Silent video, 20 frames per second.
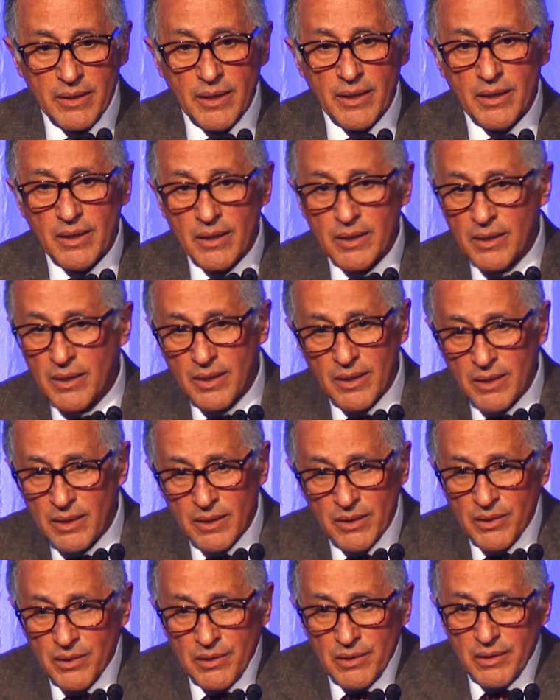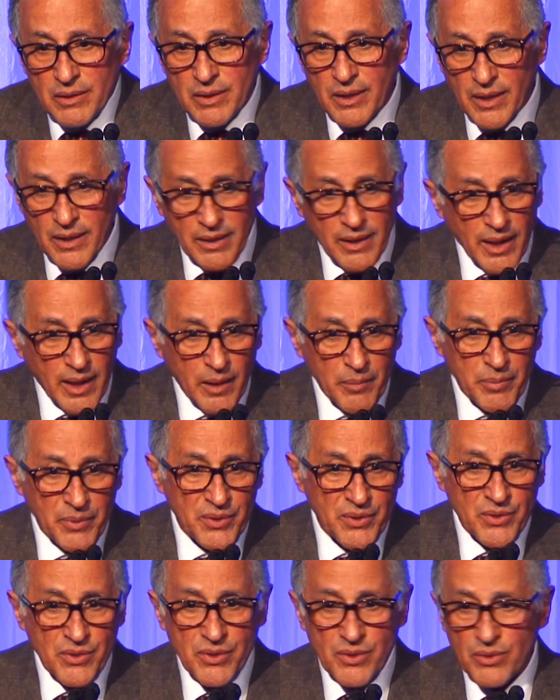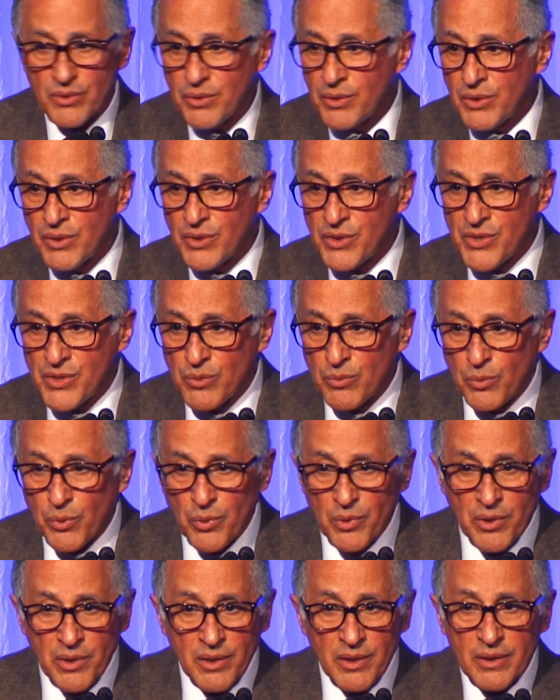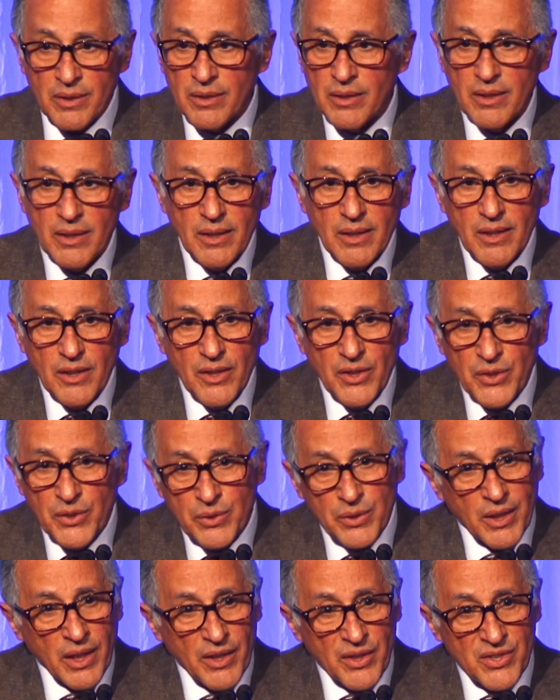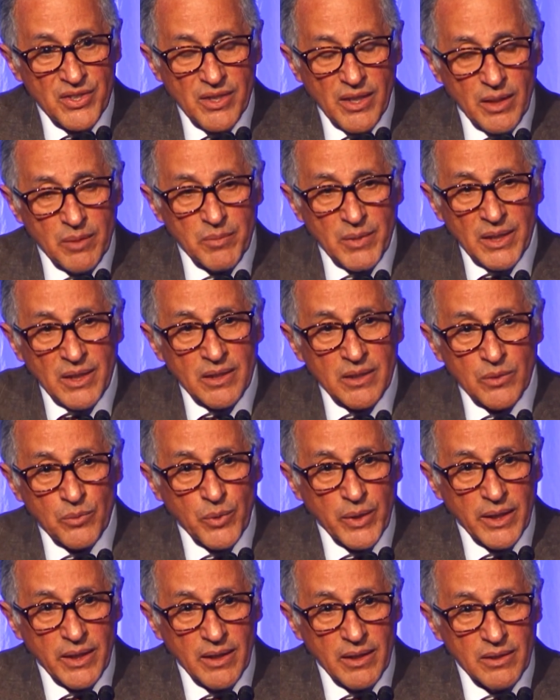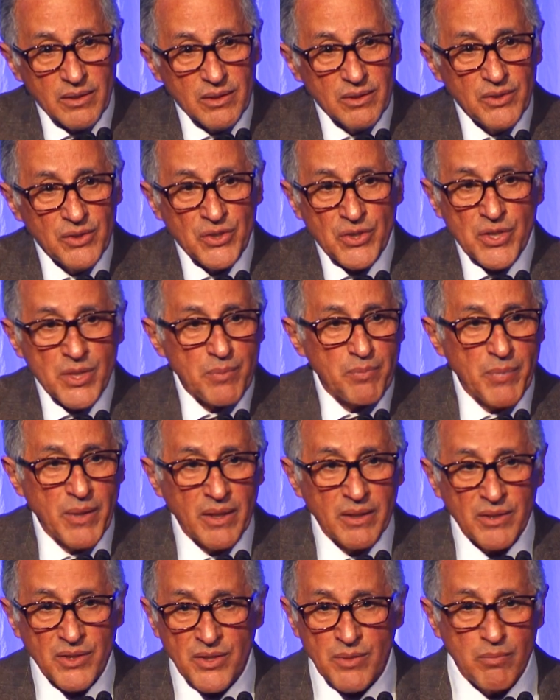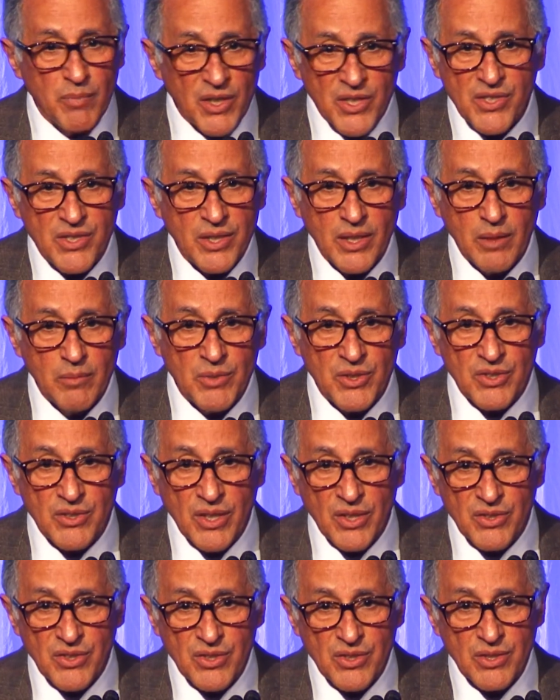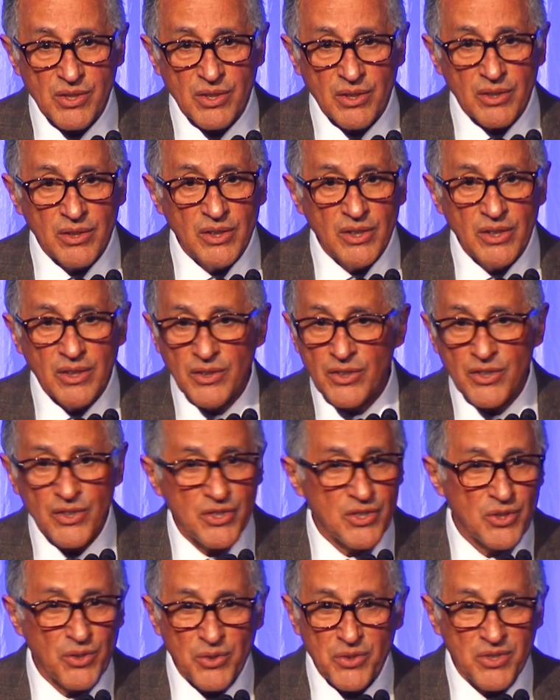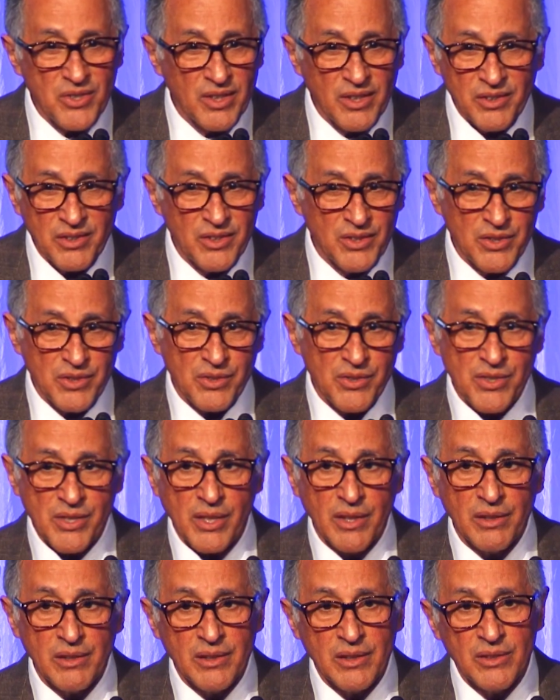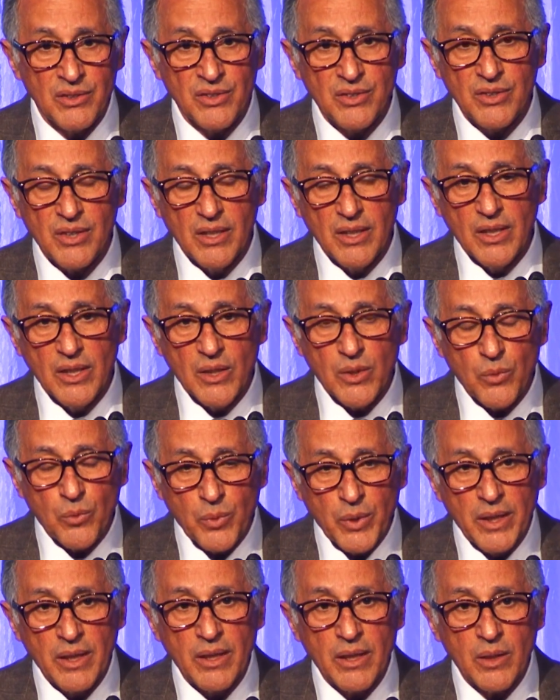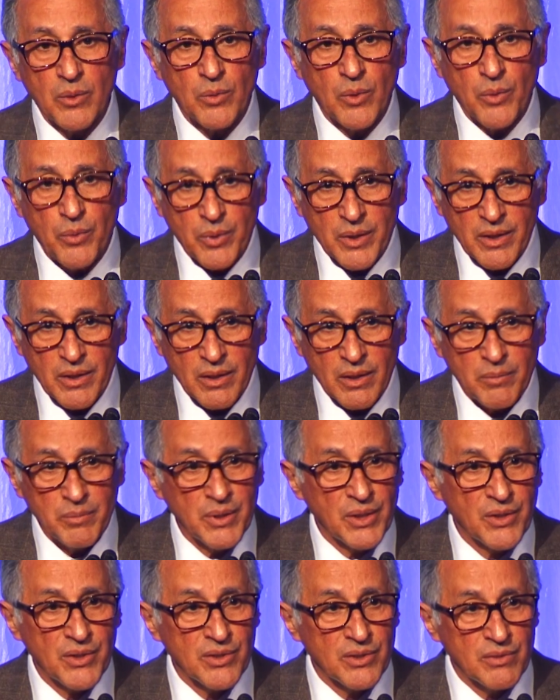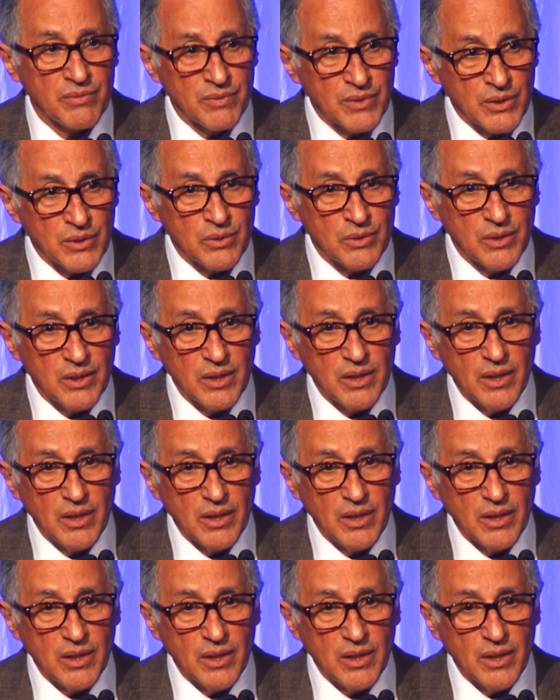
a hurricane happens or there's a war, you guys come in on the weekend. You spend as much time as necessary. There's no Sundays or Saturdays. We are what we are because of you.